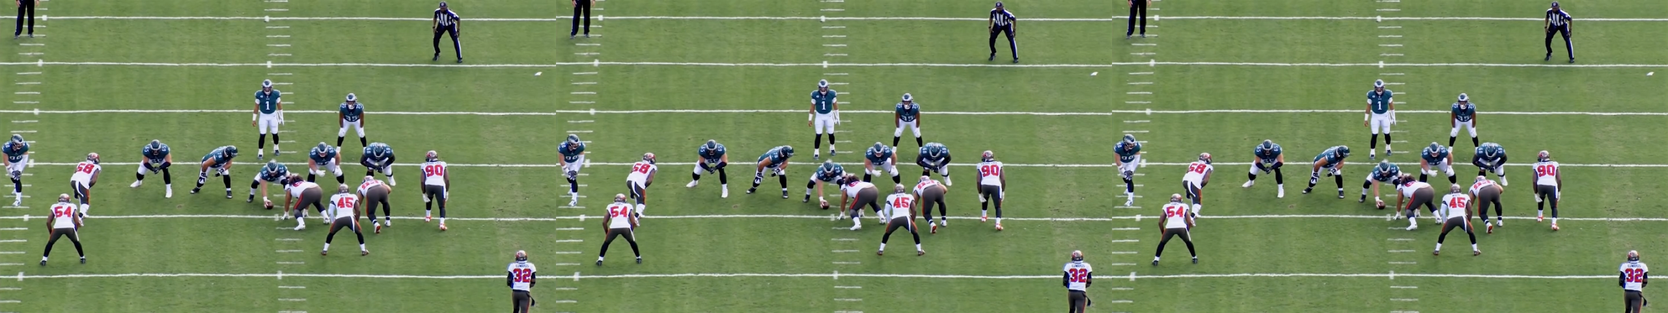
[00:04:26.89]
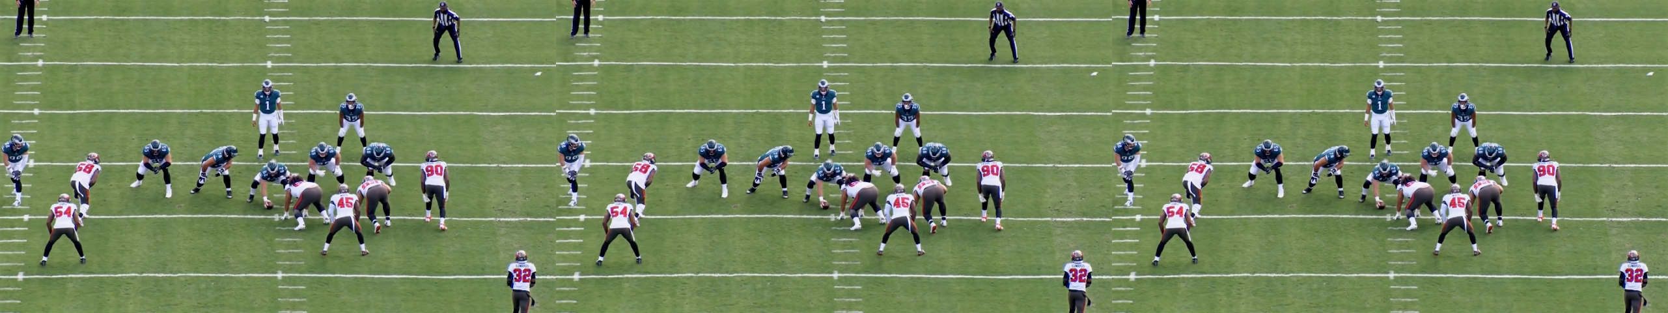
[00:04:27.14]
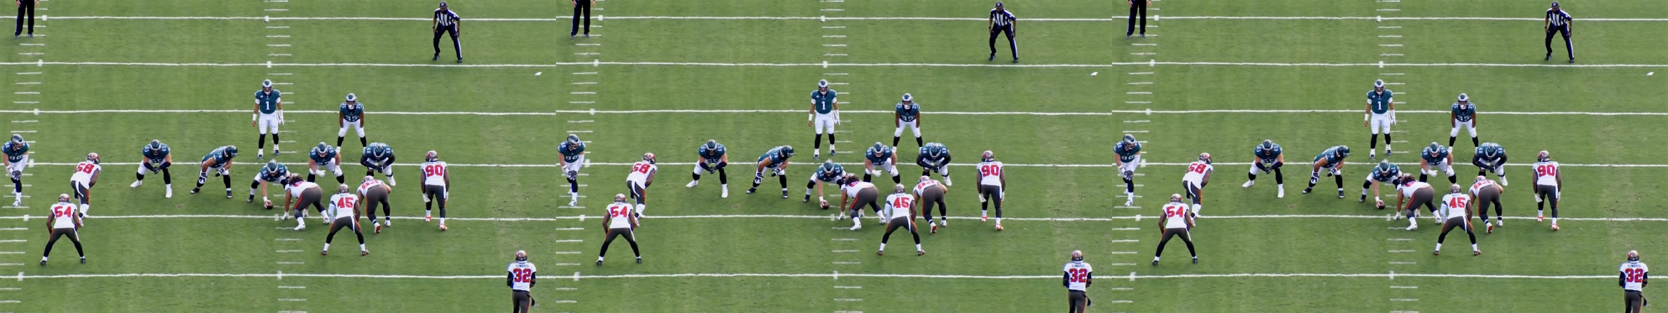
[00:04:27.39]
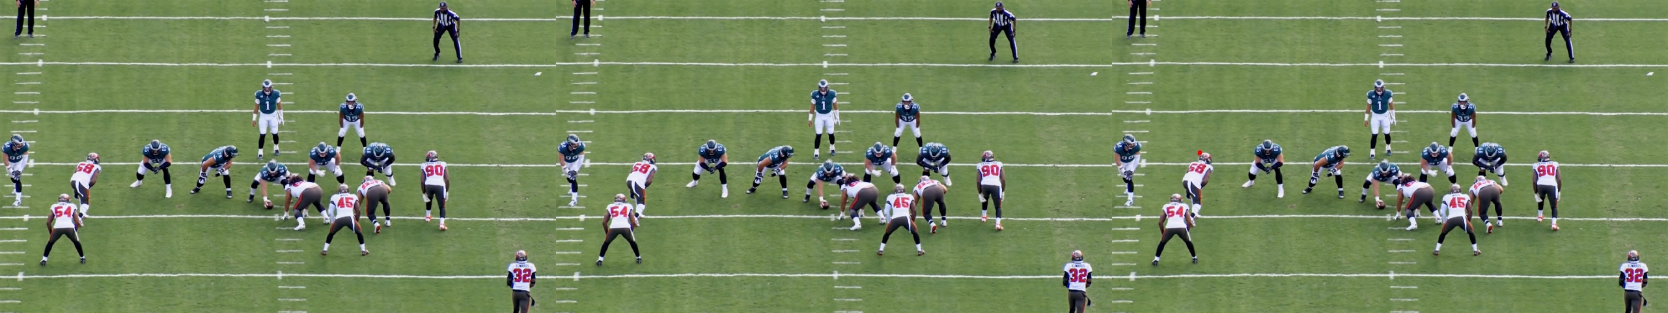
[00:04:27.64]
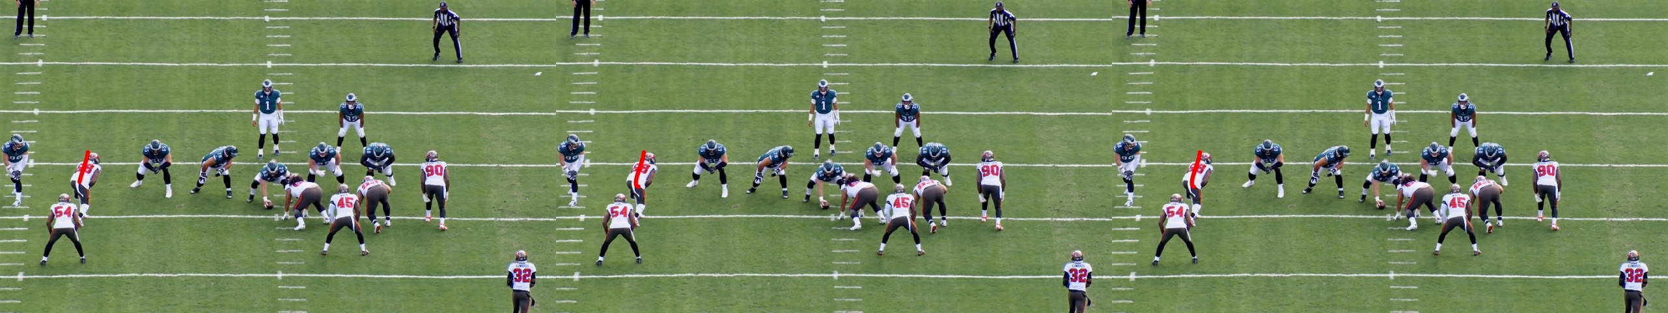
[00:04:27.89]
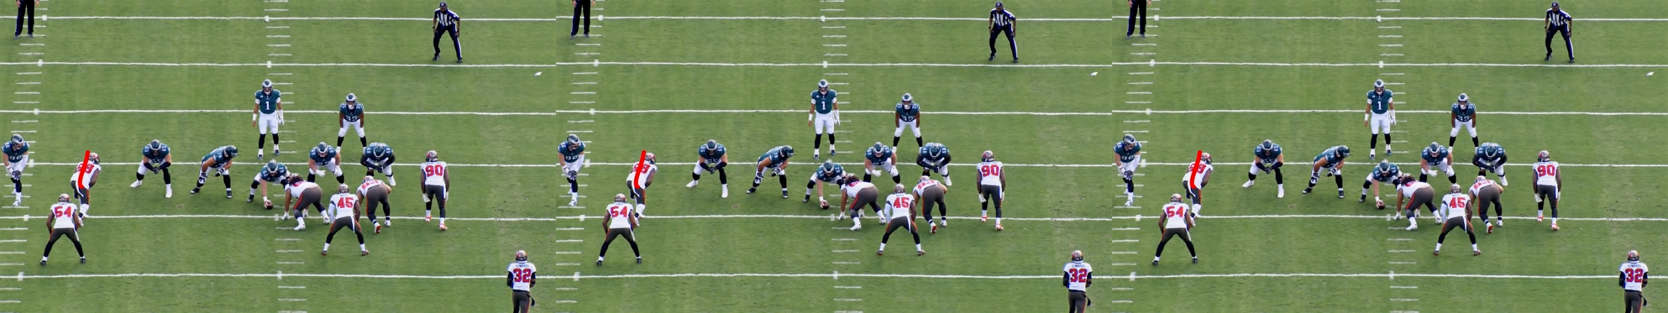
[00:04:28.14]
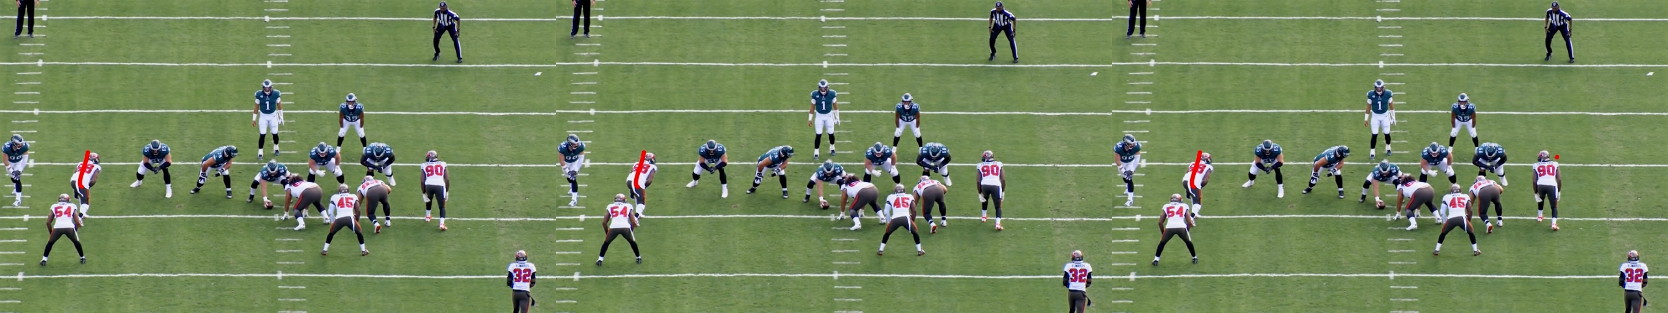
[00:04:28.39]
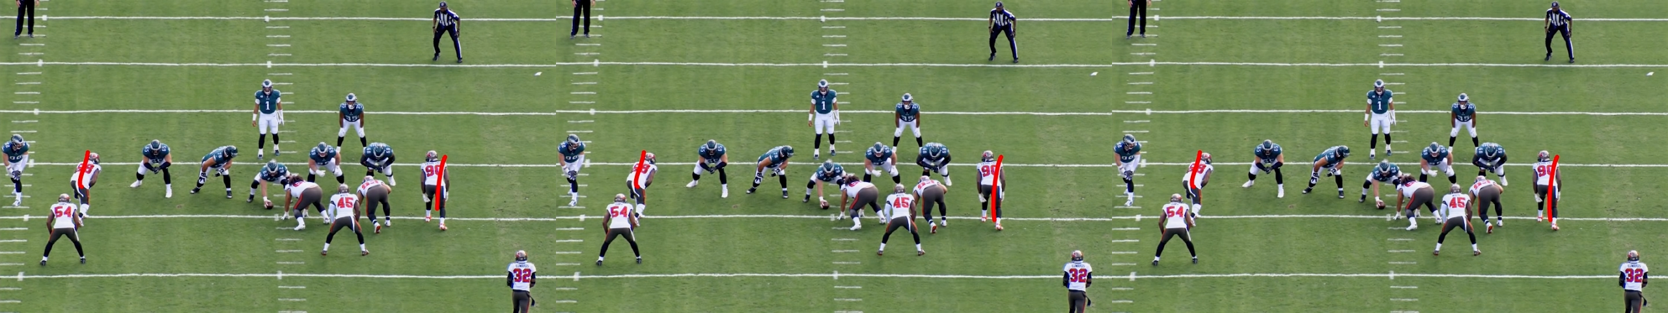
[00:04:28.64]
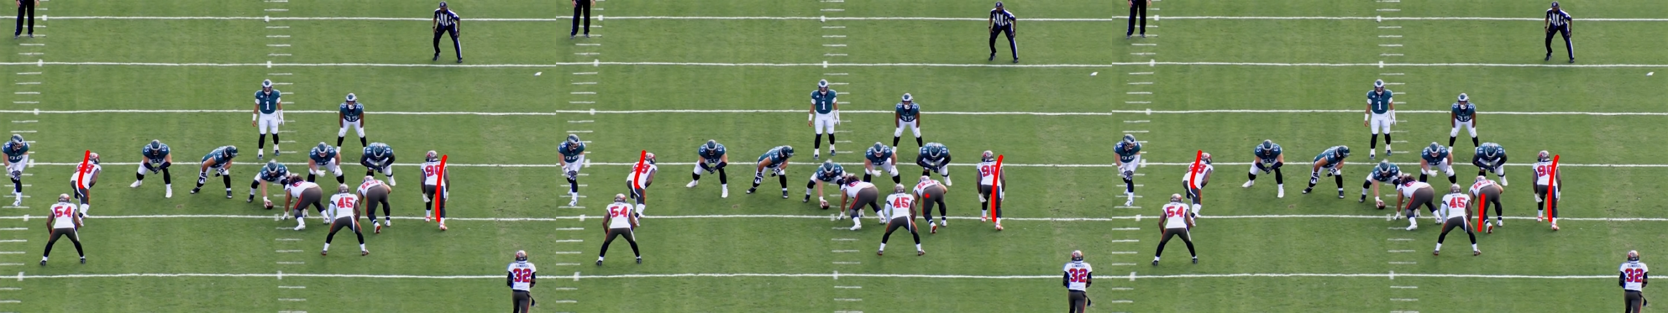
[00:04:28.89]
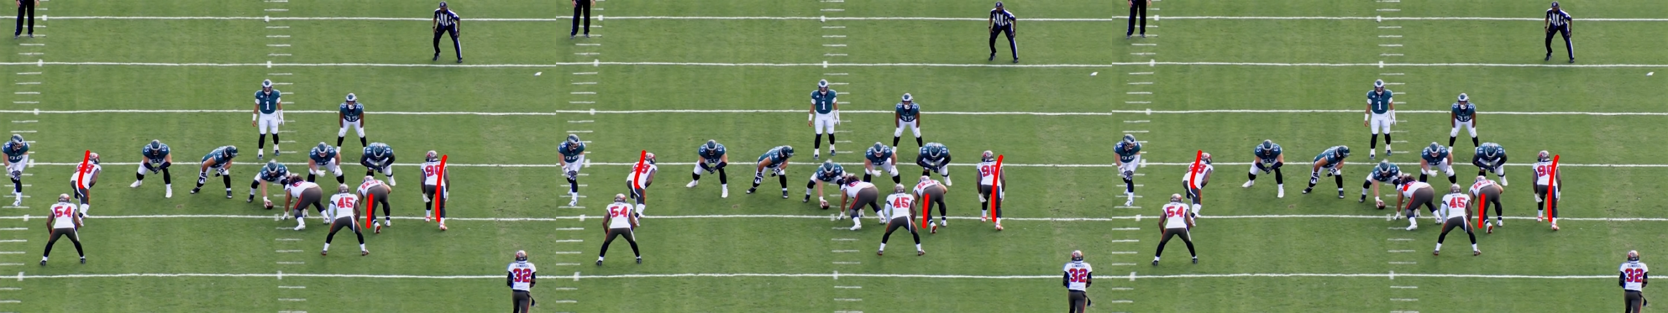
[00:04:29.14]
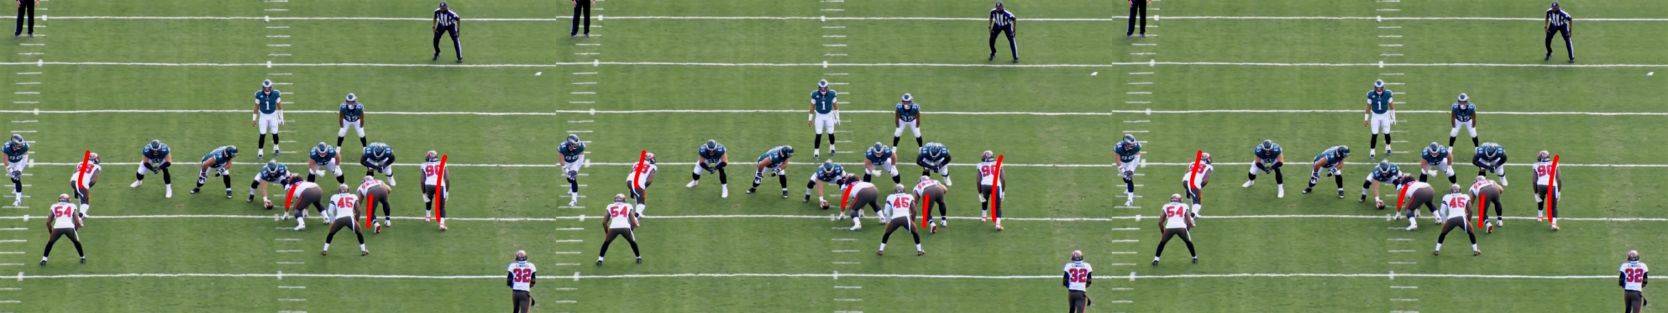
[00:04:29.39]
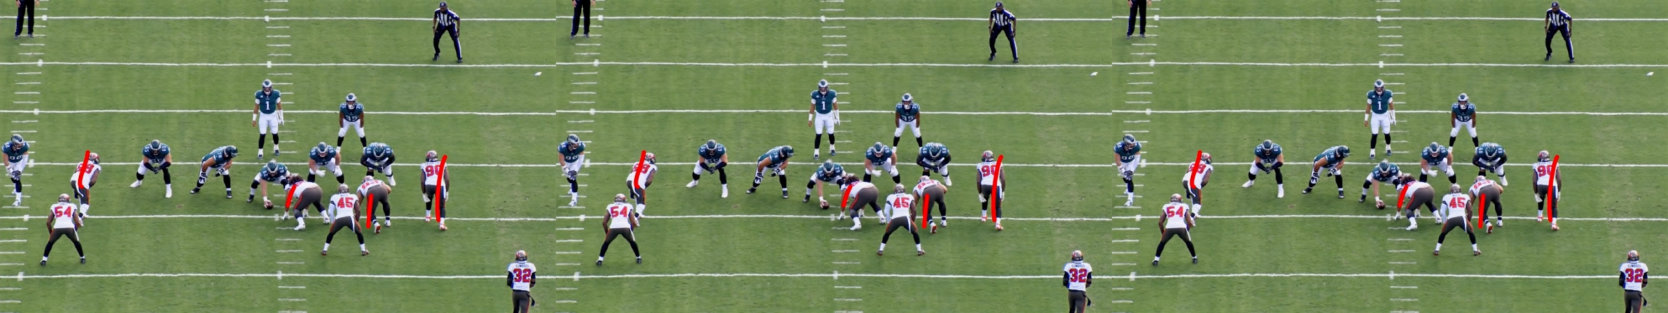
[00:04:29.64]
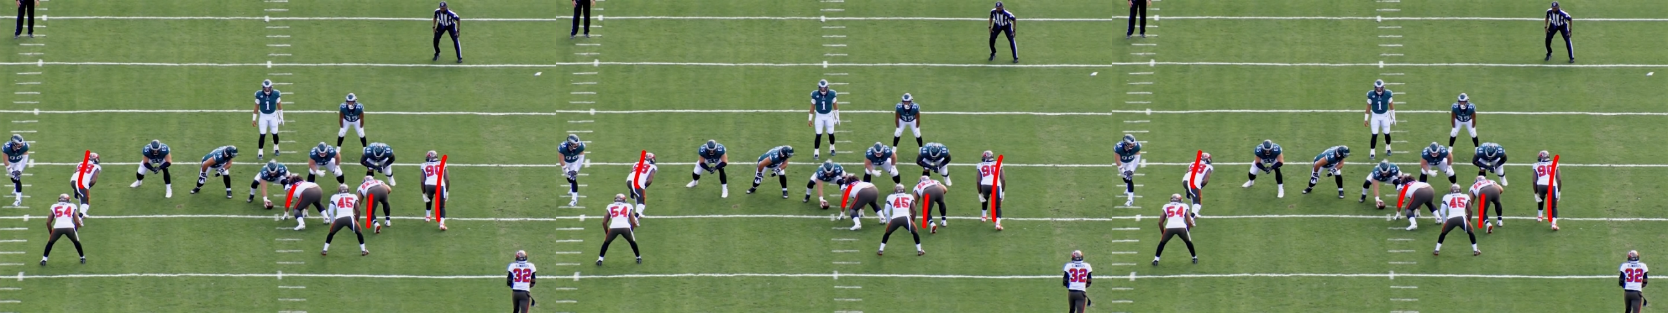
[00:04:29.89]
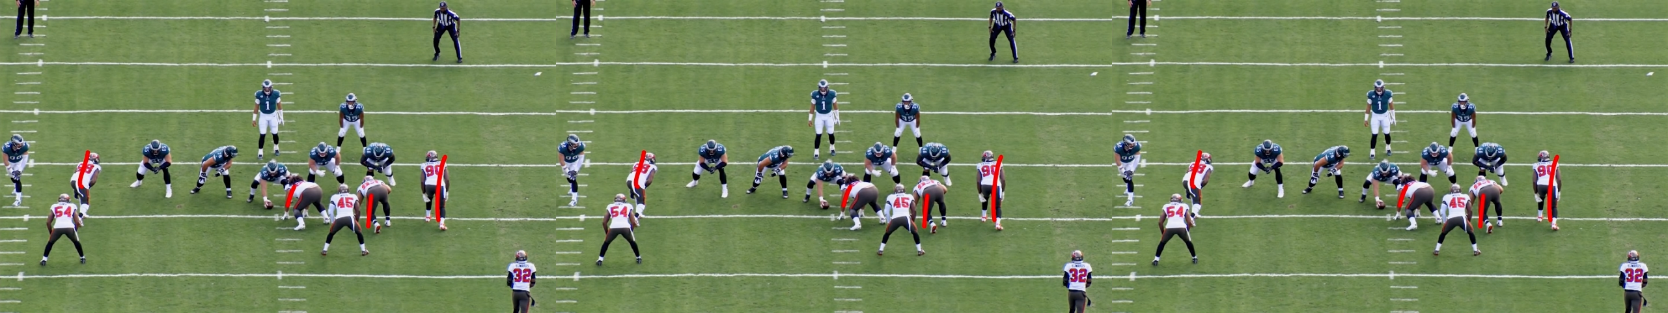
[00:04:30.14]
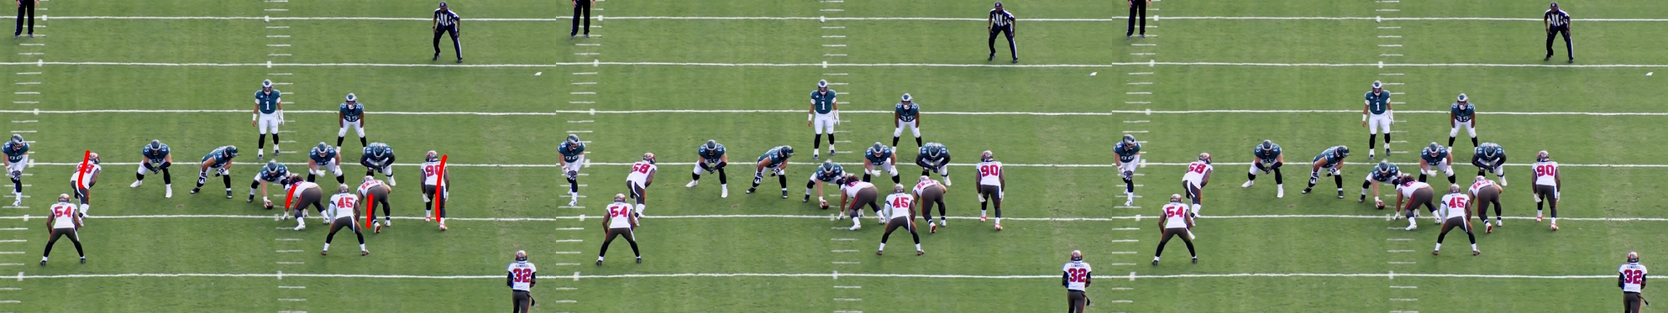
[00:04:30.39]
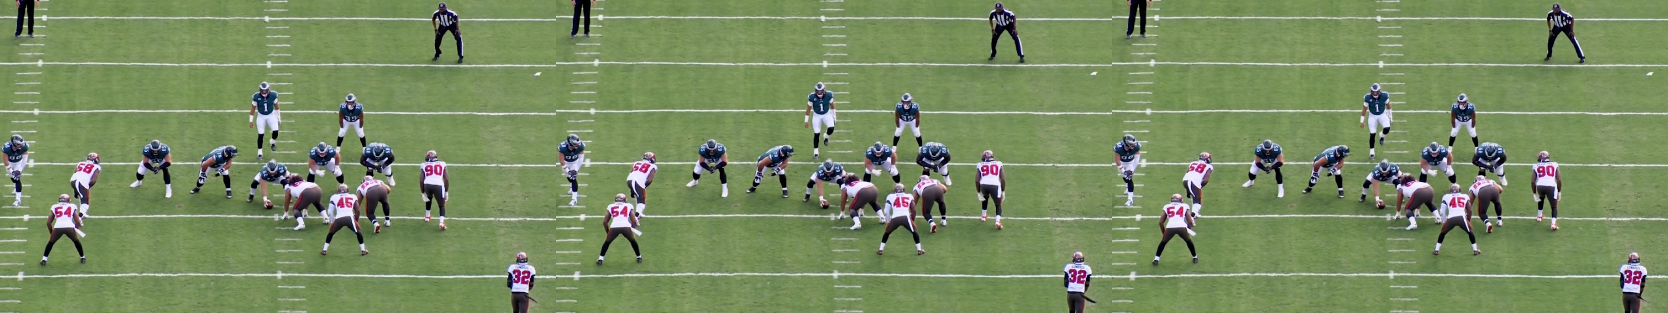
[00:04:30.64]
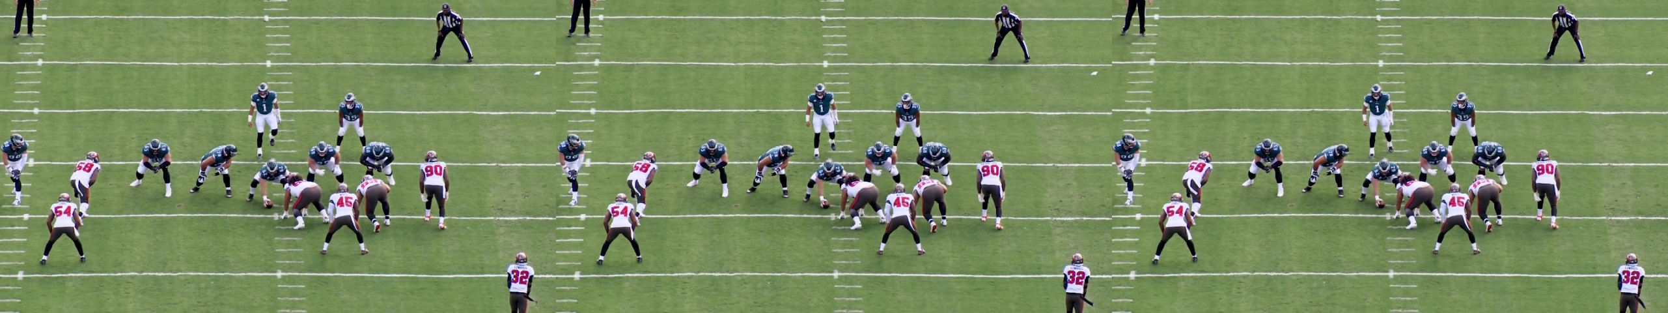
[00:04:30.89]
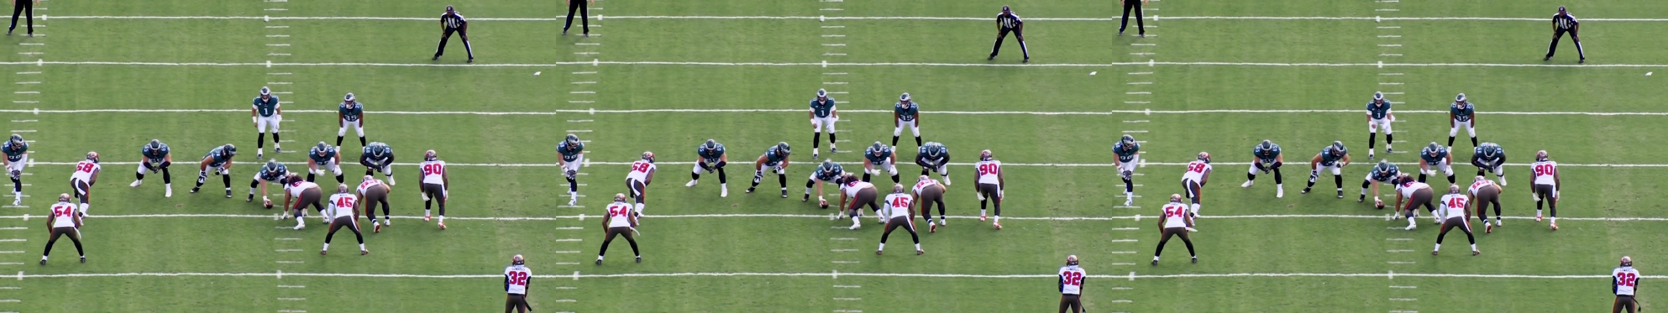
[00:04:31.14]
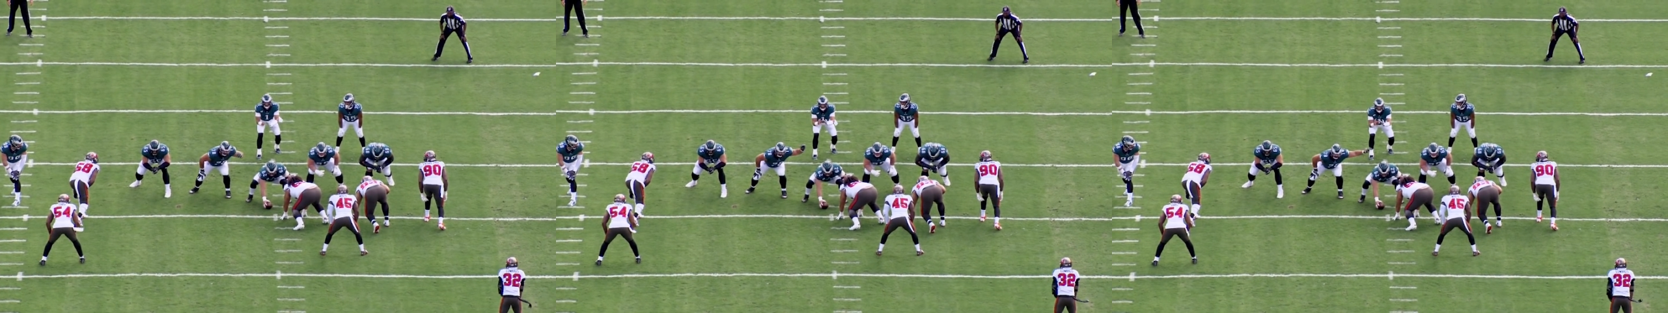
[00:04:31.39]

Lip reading: [unreadable: no face in view]